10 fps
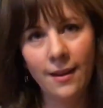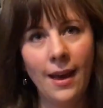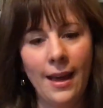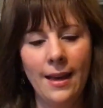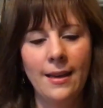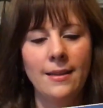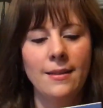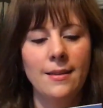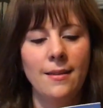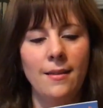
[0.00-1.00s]

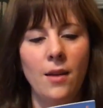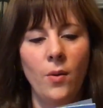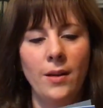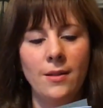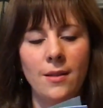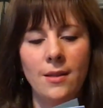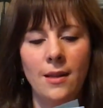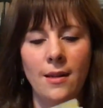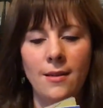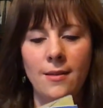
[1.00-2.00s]
and going to the
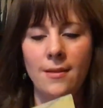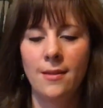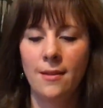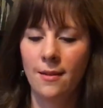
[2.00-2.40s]
dentist.